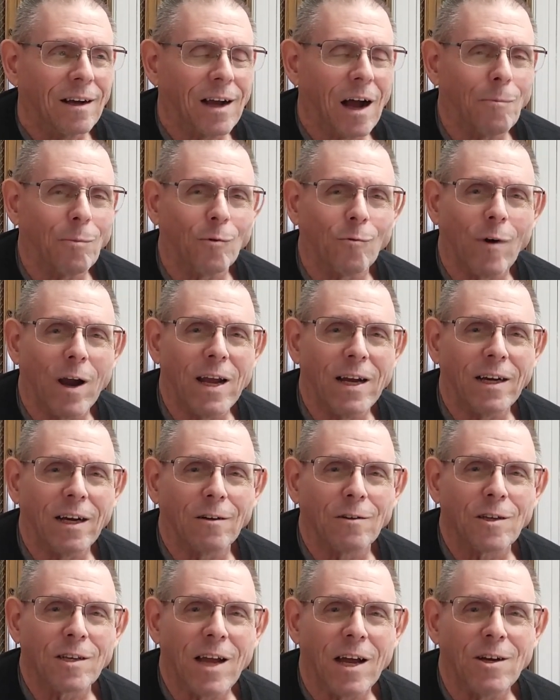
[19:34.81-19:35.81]
a couple
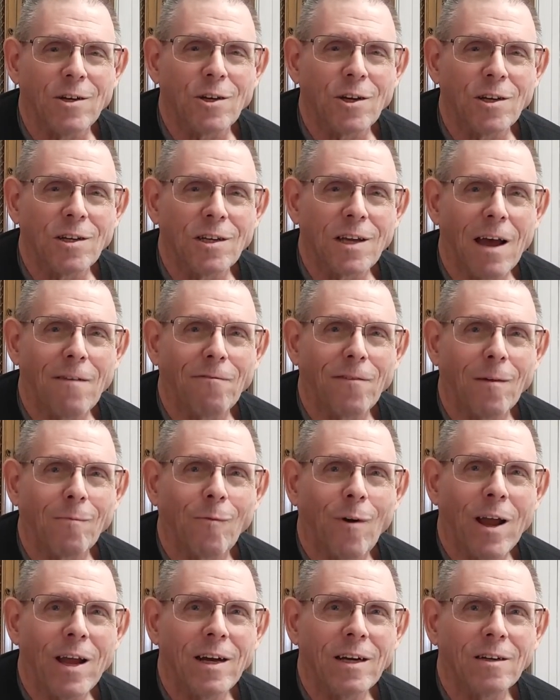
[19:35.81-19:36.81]
radio stations,
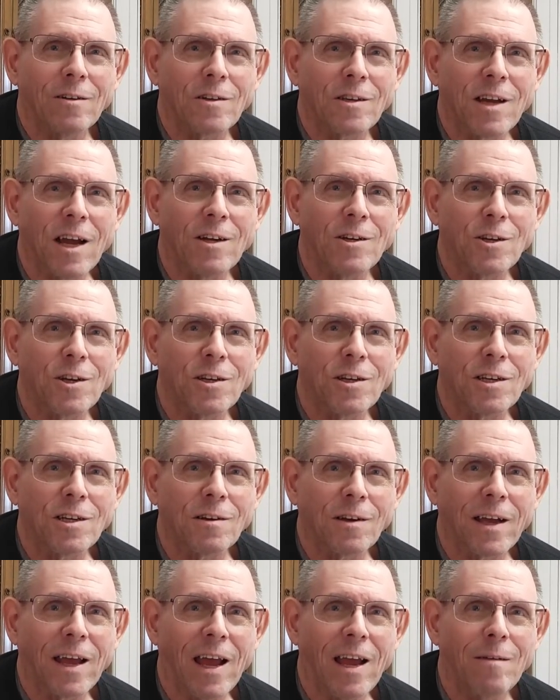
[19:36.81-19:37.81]
FM radio stations
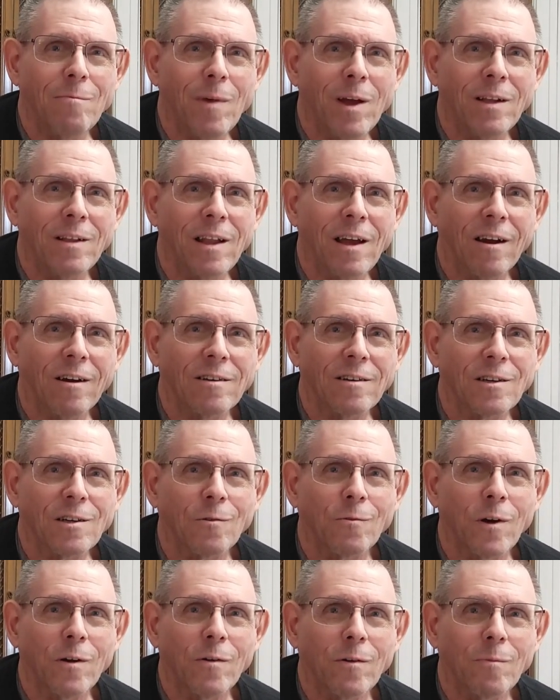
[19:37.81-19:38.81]
that came in there.
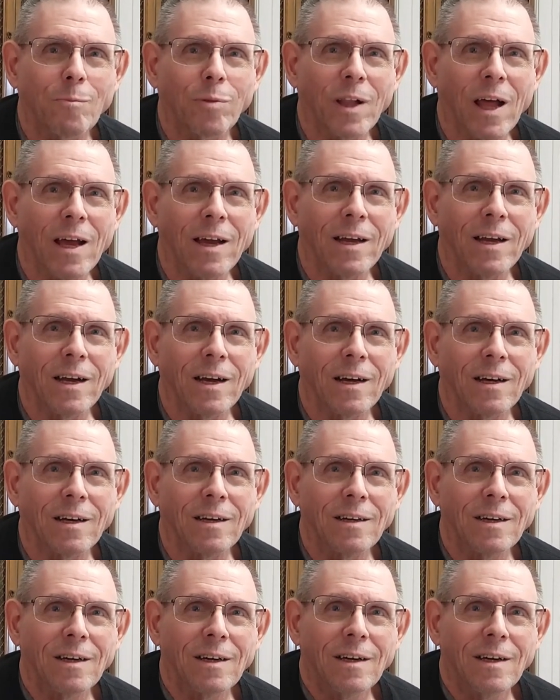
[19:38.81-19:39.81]
So we would play
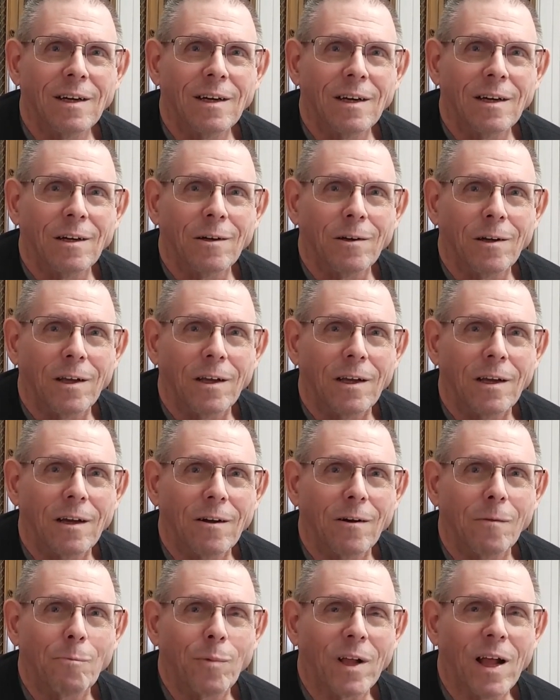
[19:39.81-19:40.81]

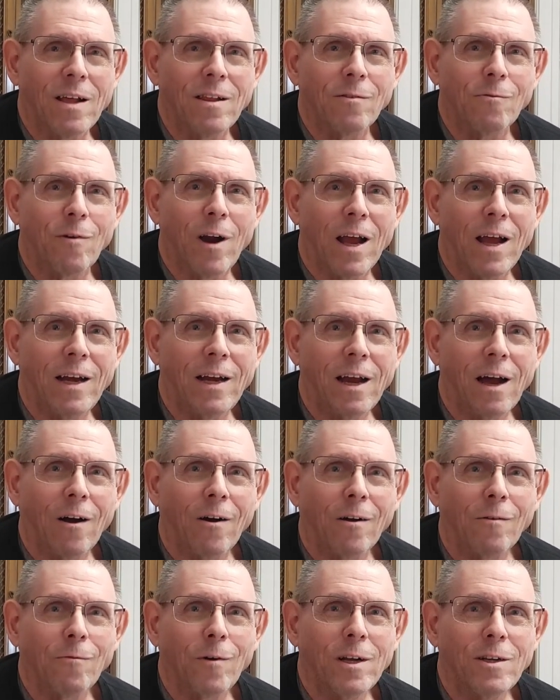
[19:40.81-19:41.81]
the radio,
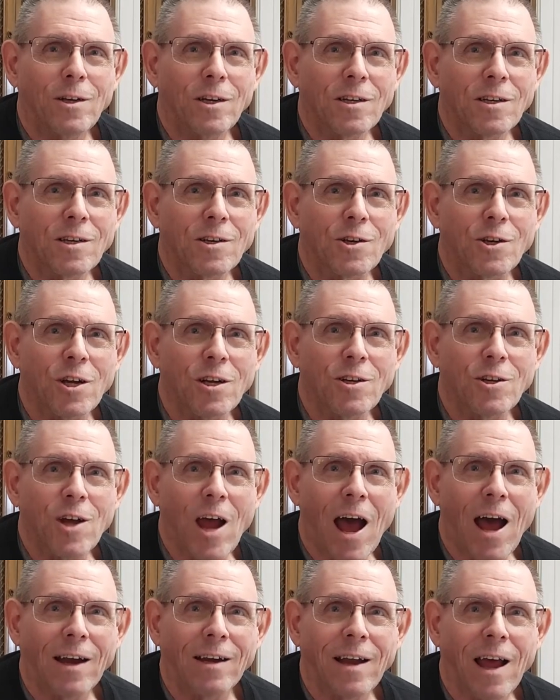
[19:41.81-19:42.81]
and we just chit
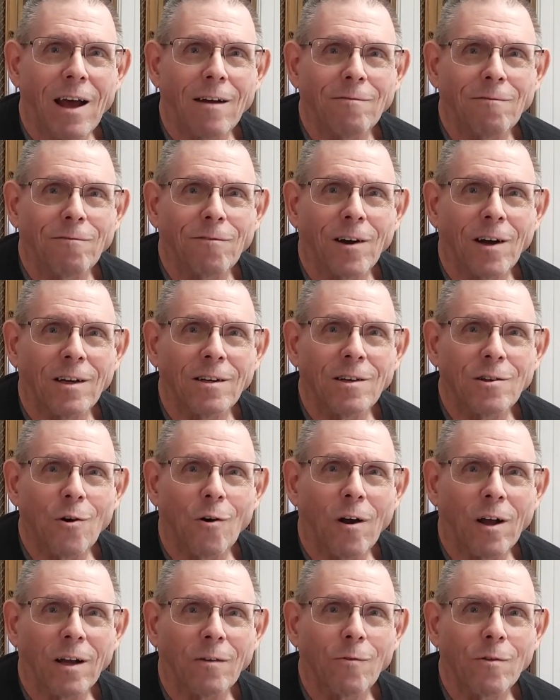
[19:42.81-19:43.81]
chat and have fun
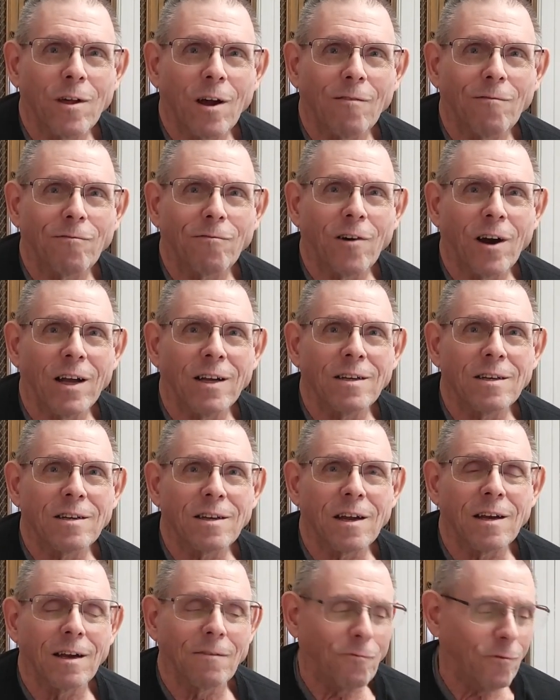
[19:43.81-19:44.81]
talking with our
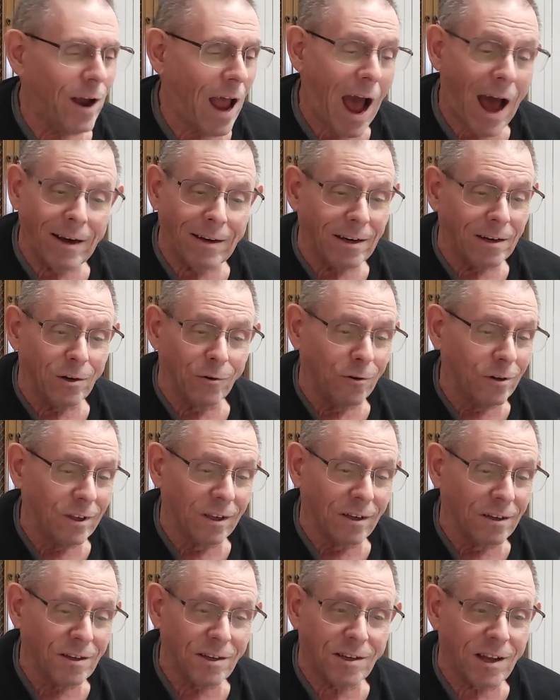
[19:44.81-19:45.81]
friends. And if we had to do a
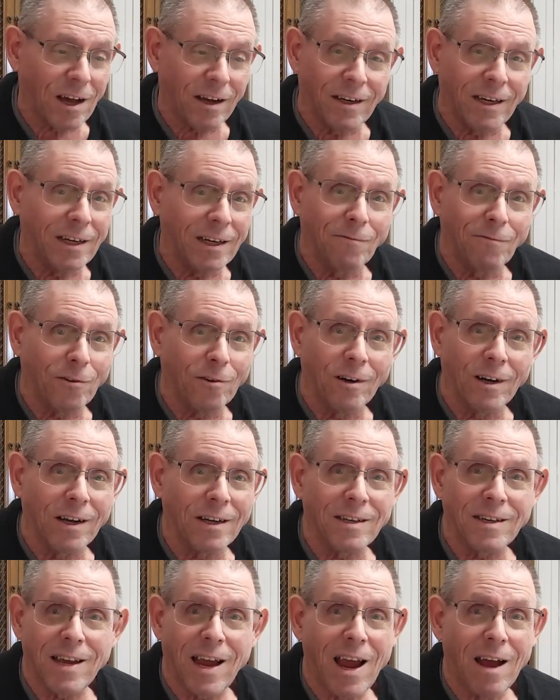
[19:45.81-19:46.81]
little studying for an
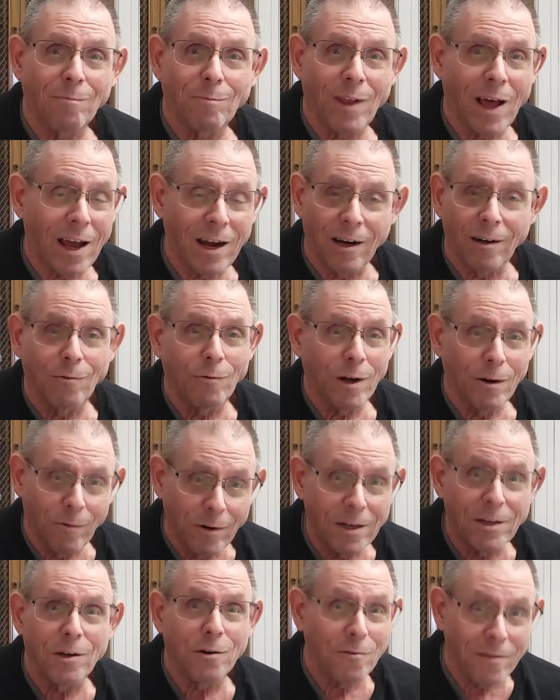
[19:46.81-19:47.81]
exam later, we
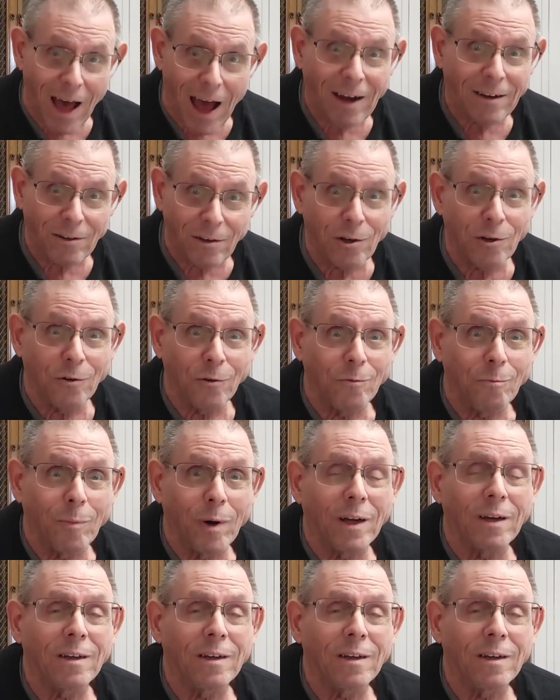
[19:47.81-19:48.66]
would do that too.